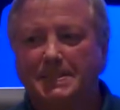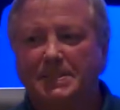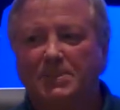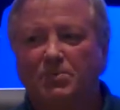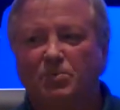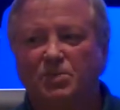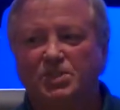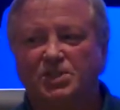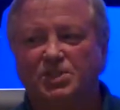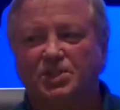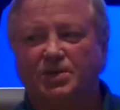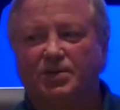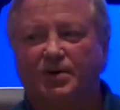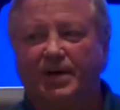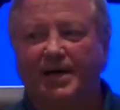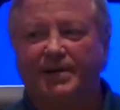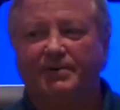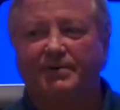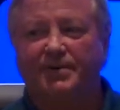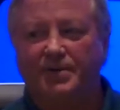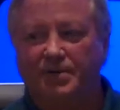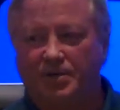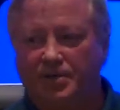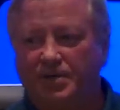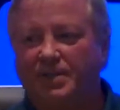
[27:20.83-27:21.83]
What's the
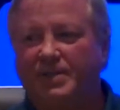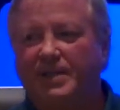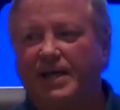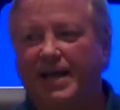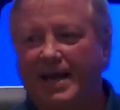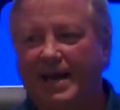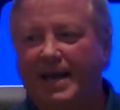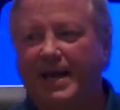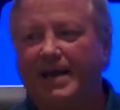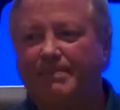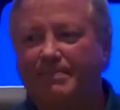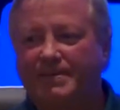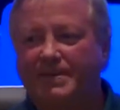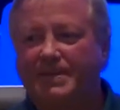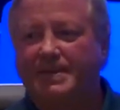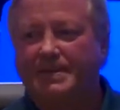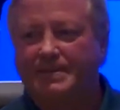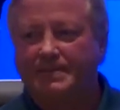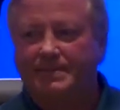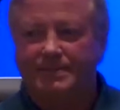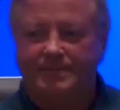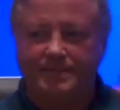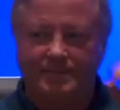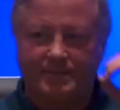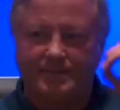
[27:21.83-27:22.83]
likelihood of that happening?
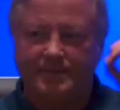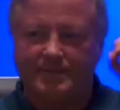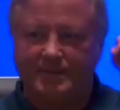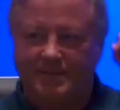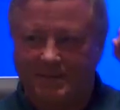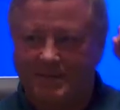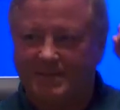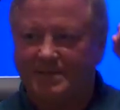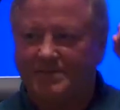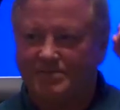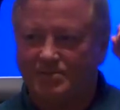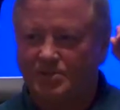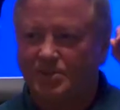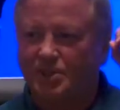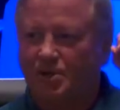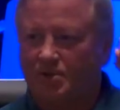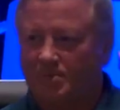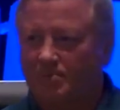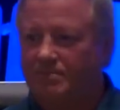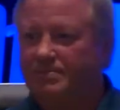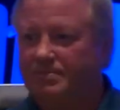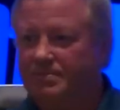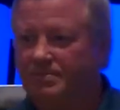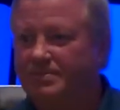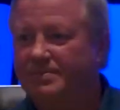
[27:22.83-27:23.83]
Like zero,
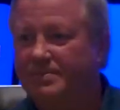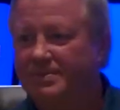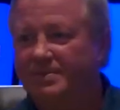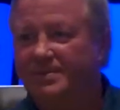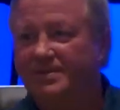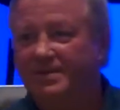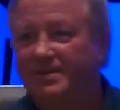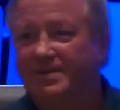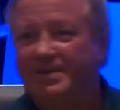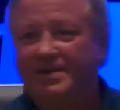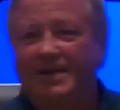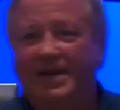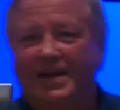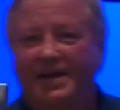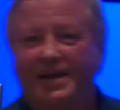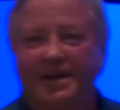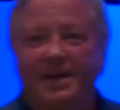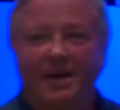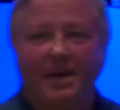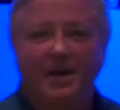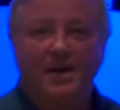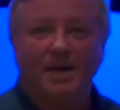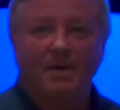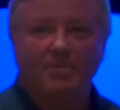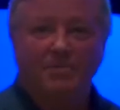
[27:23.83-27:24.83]
okay?
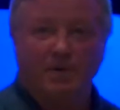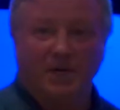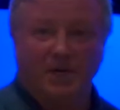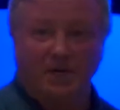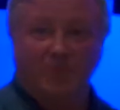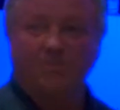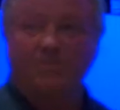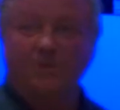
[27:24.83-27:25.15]
But,